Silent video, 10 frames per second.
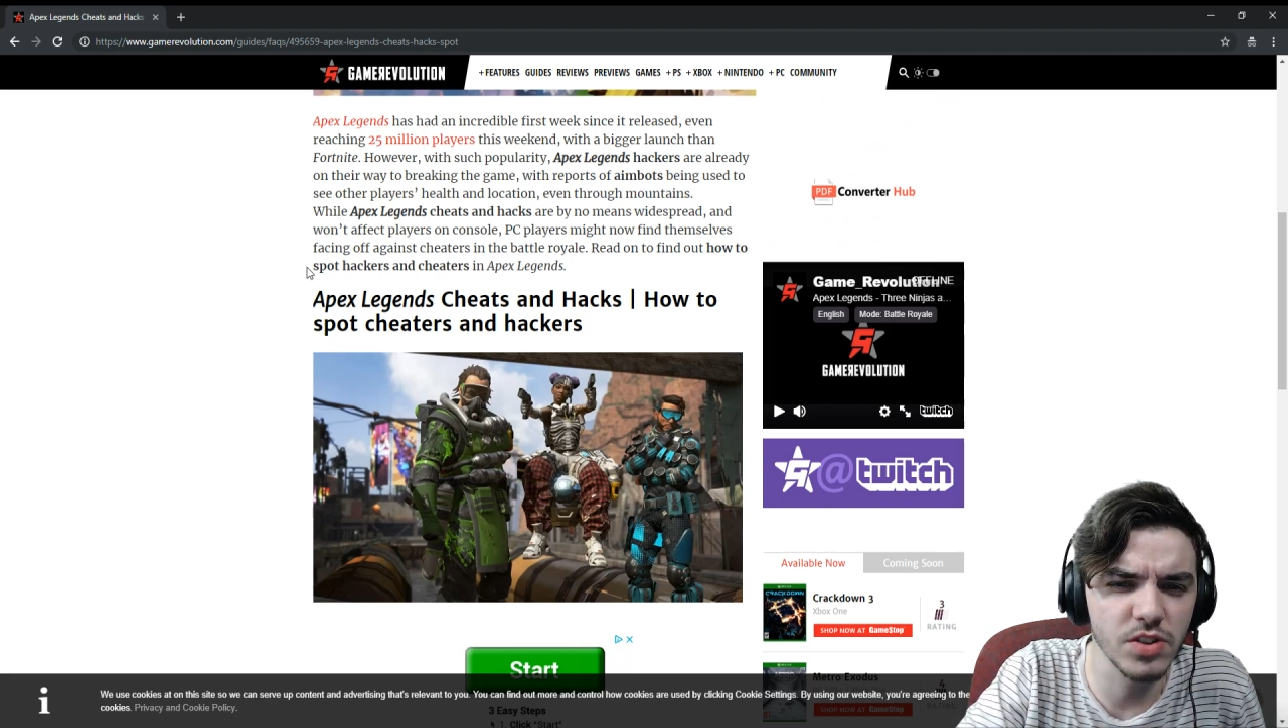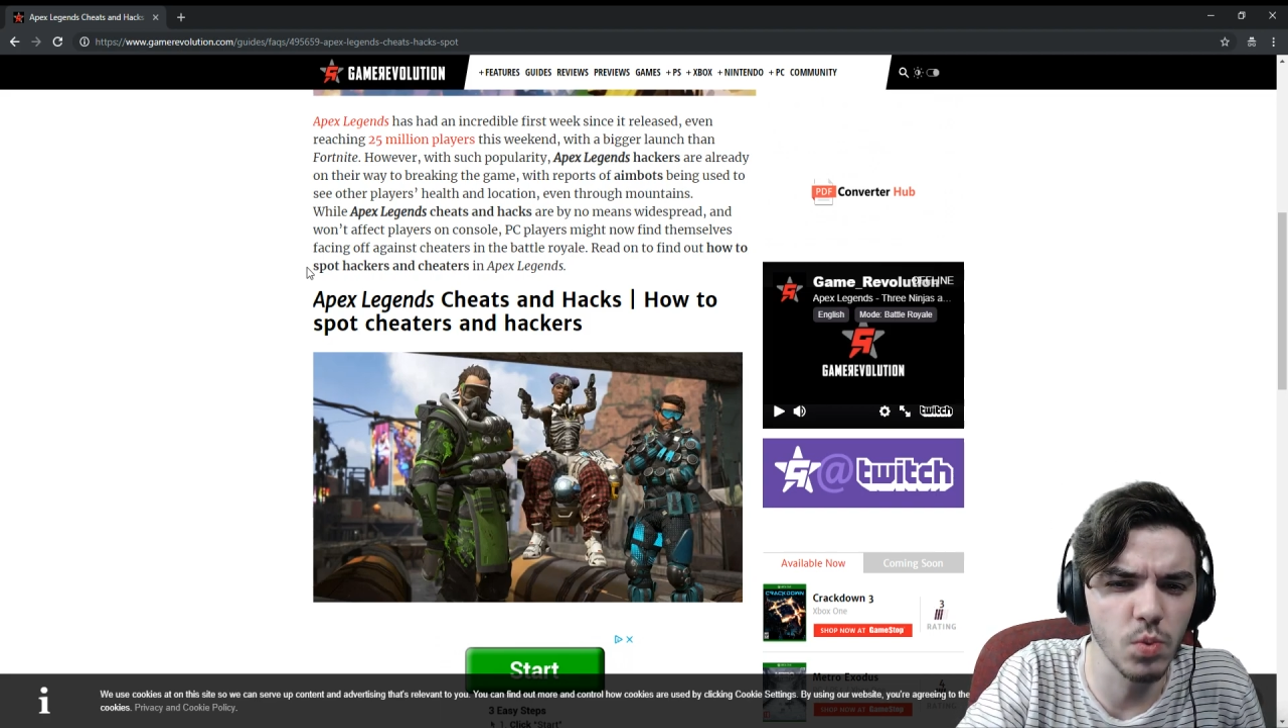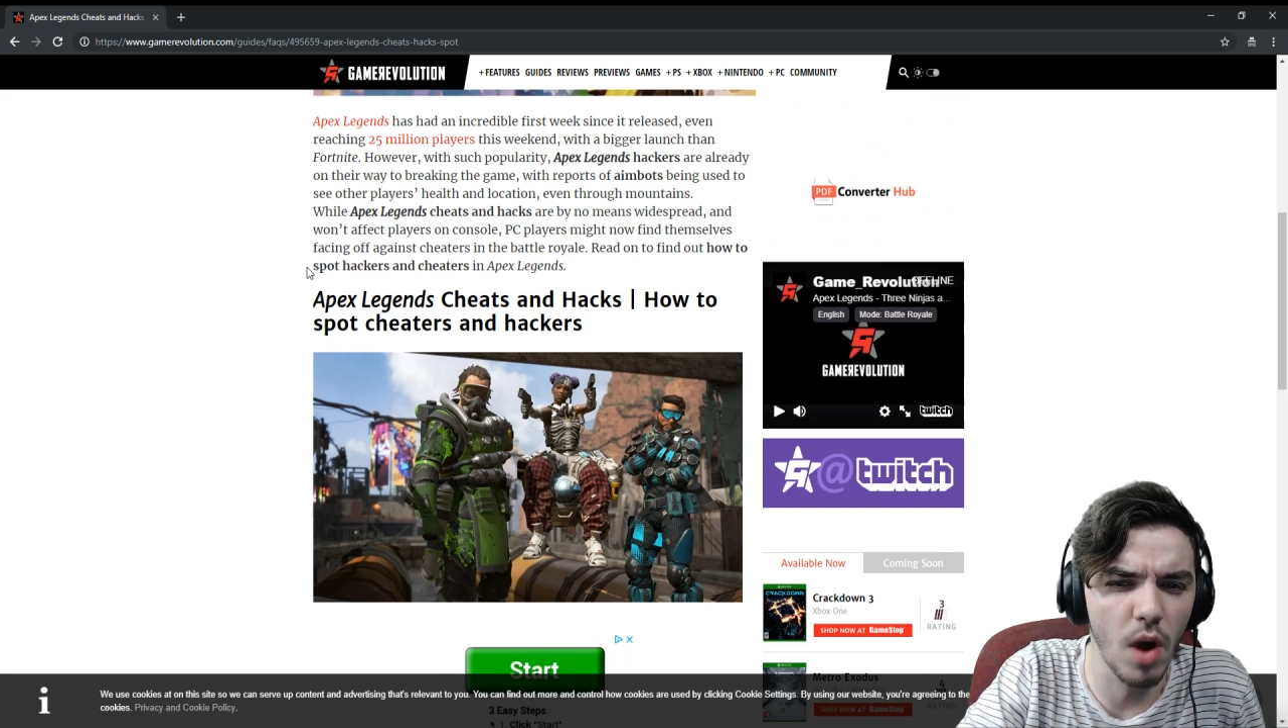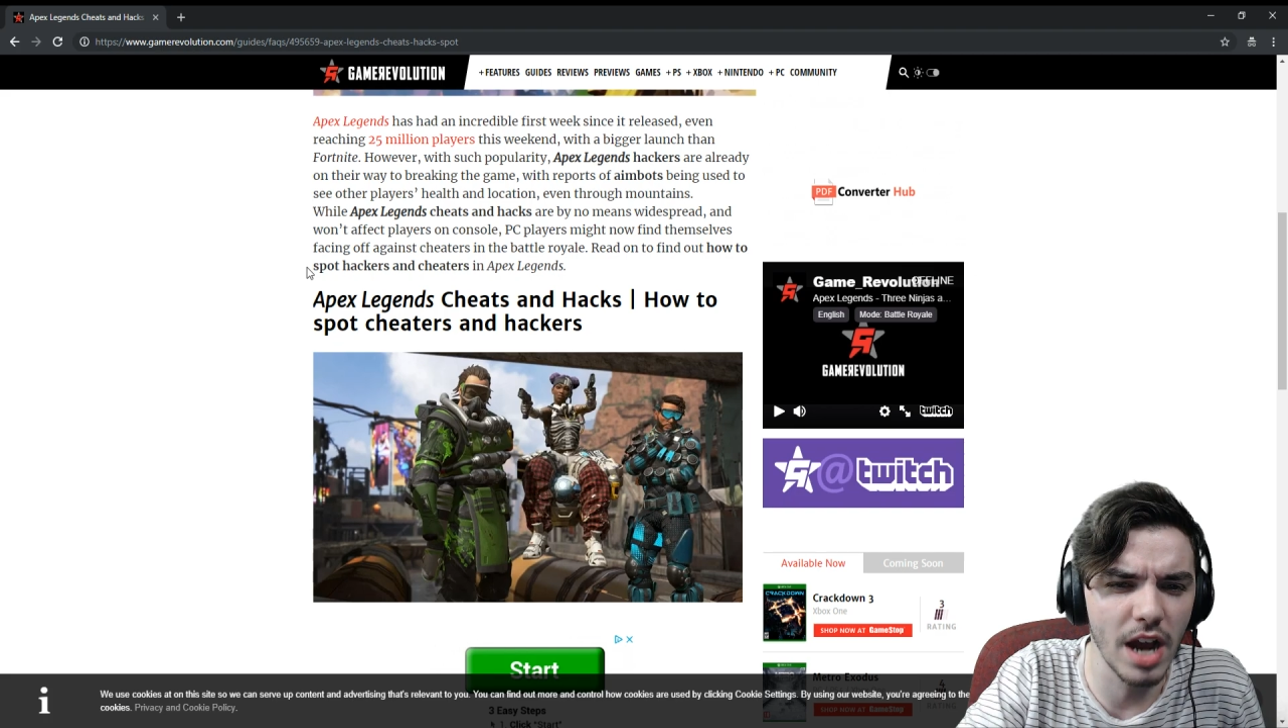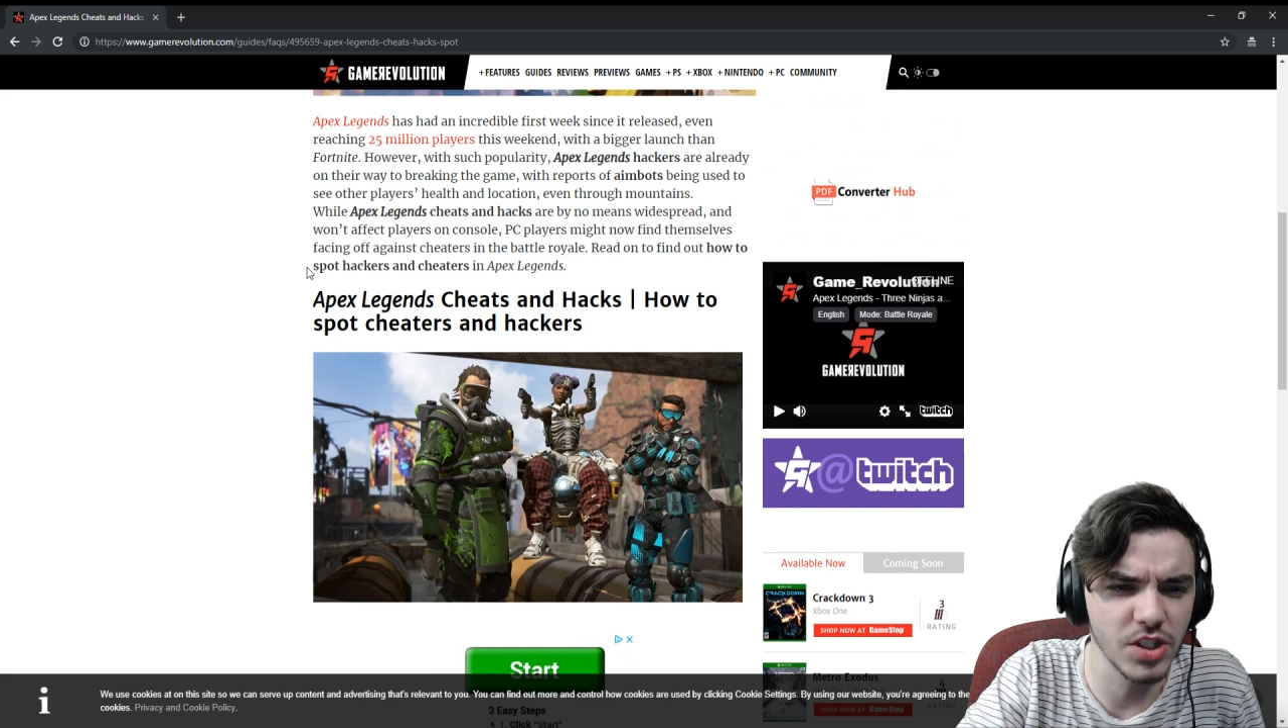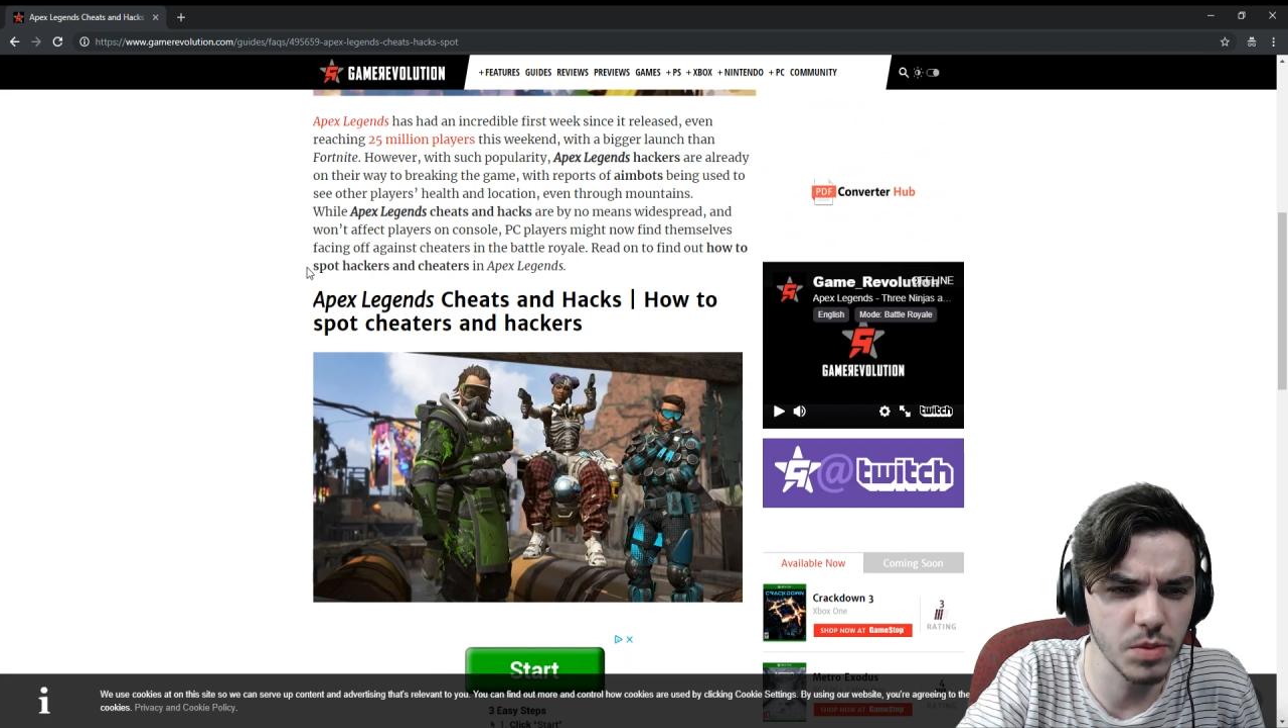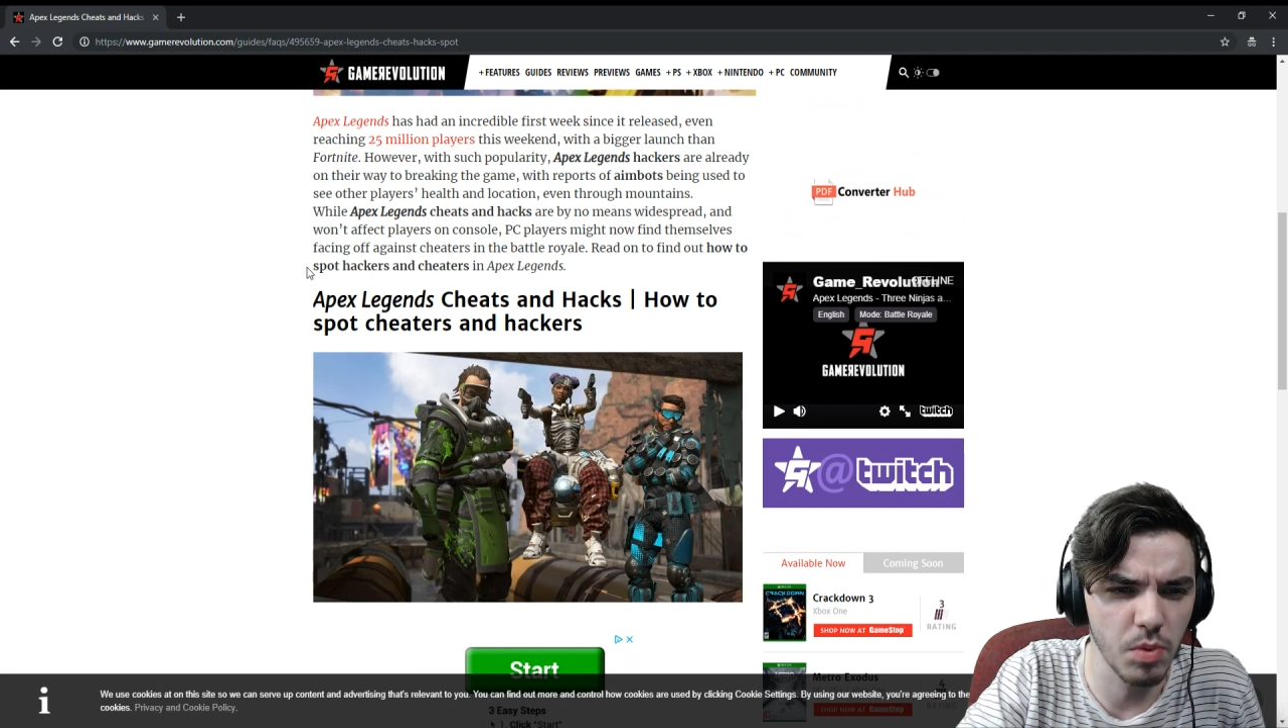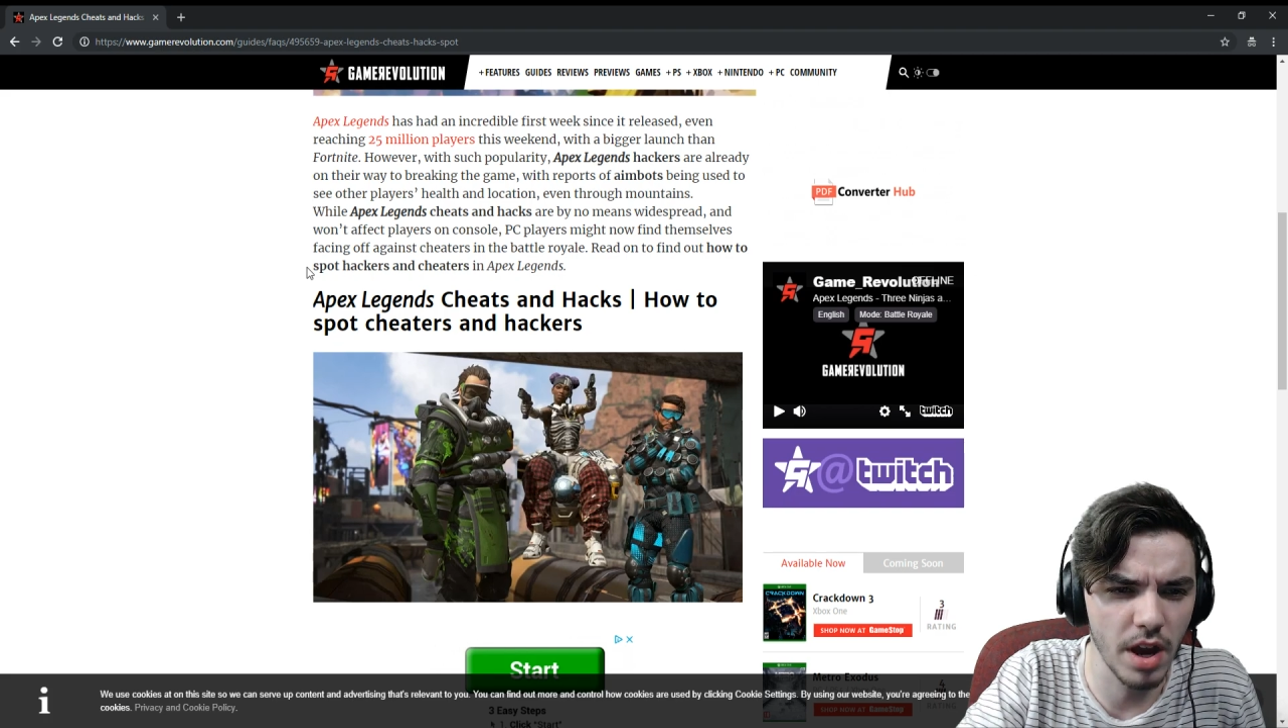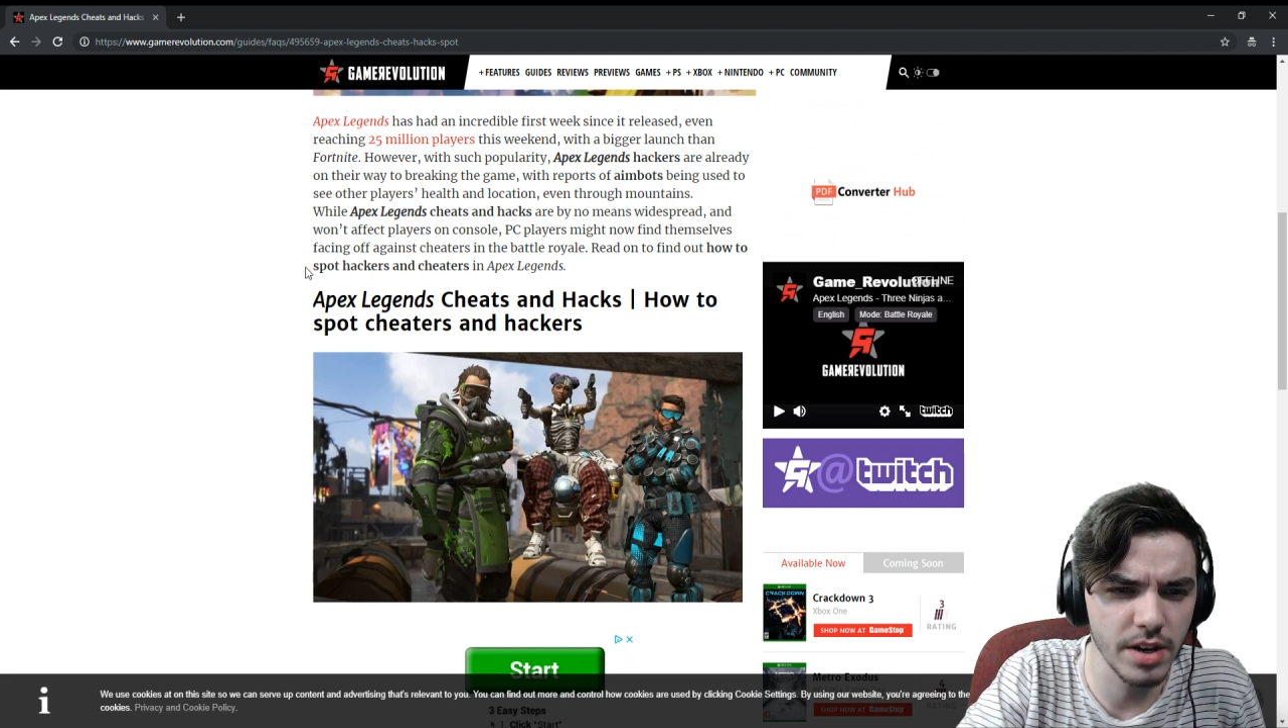widespread